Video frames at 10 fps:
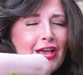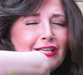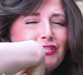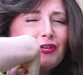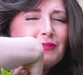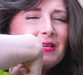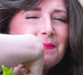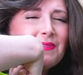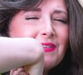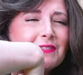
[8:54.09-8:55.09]
it shows
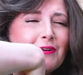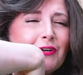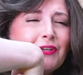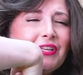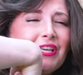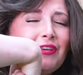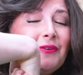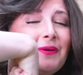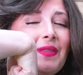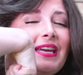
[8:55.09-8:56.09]
up in this curly
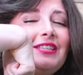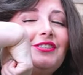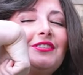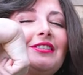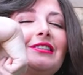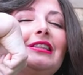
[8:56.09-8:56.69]
queue and then it just